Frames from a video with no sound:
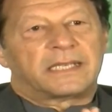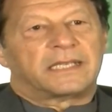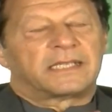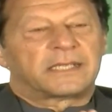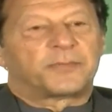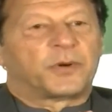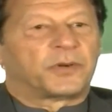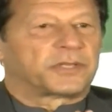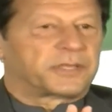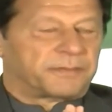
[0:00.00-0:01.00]
in
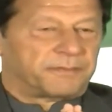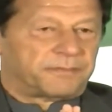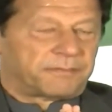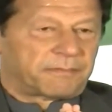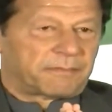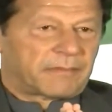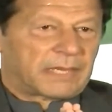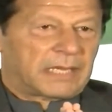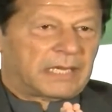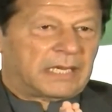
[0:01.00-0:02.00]
sport,
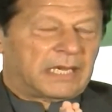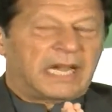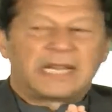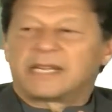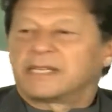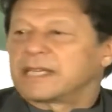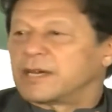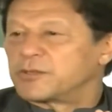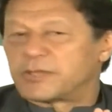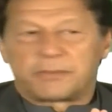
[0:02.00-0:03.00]
I
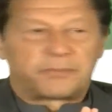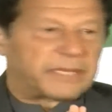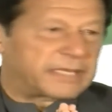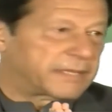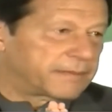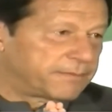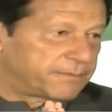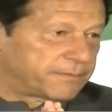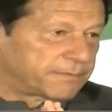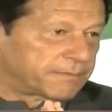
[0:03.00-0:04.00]
learned how to
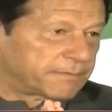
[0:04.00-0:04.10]
compete.